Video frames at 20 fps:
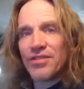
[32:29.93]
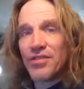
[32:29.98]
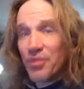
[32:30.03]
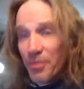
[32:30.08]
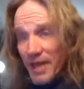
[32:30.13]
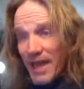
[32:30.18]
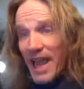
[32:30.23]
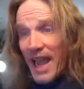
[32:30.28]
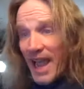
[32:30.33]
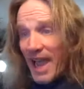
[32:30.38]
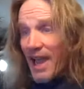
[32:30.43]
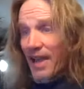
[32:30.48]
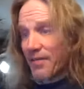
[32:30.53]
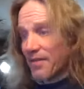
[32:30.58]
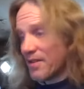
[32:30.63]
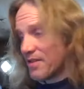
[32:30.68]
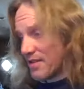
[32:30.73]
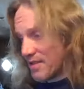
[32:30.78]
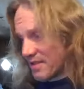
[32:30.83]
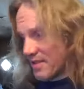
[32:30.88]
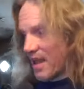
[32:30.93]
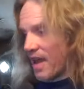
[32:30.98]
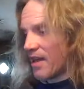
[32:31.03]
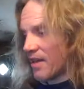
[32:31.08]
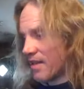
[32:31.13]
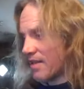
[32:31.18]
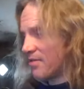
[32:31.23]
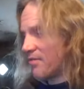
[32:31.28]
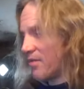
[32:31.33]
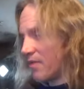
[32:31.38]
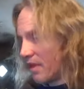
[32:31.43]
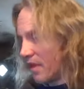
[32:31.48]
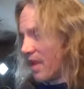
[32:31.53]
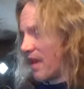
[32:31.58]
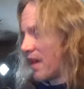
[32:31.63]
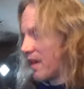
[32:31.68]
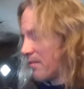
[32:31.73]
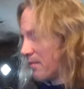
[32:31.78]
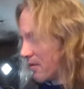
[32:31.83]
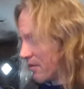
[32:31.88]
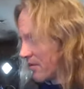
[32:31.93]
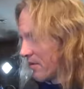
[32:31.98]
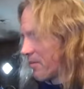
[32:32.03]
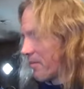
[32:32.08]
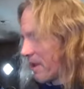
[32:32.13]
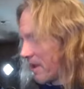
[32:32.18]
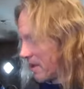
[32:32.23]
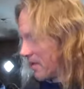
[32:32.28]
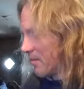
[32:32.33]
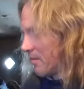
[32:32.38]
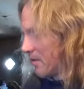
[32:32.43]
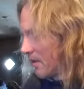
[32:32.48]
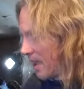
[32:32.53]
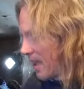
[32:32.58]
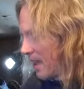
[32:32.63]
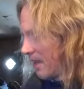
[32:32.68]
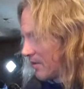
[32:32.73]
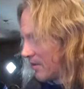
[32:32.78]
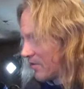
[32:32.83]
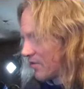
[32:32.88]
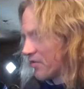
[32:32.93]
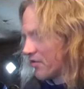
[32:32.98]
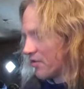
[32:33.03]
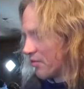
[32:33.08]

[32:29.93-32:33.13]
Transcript: Do we have solid, reliable, dependable answers?